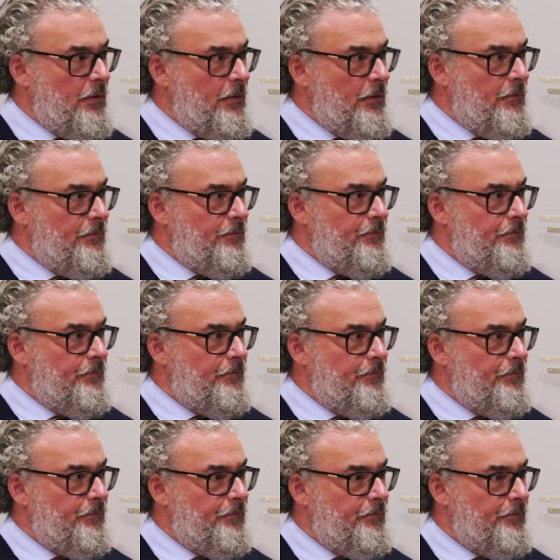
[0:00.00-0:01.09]

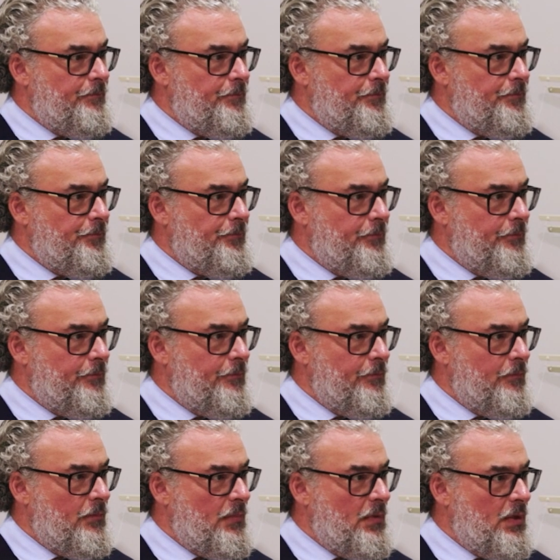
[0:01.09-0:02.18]

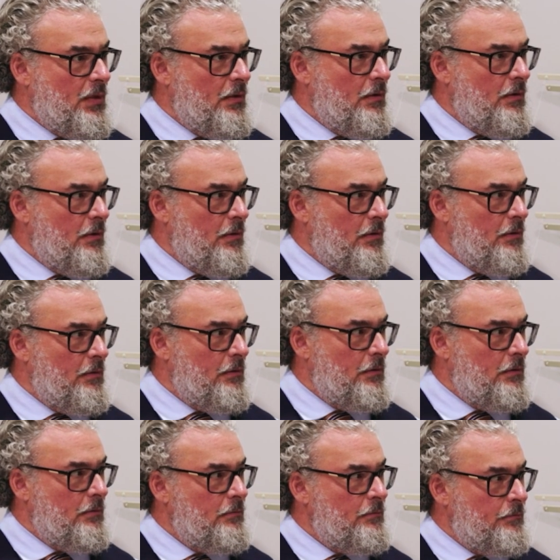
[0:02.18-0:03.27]

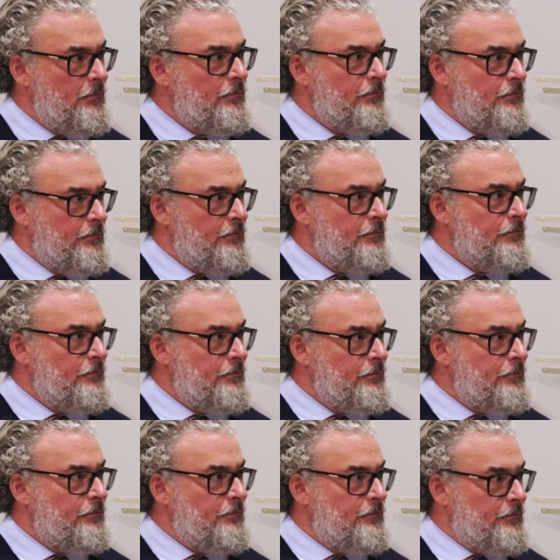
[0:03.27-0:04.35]

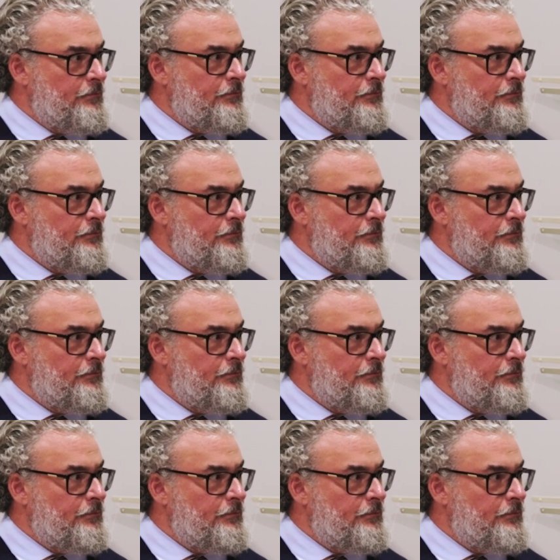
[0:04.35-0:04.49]
This person isn't speaking.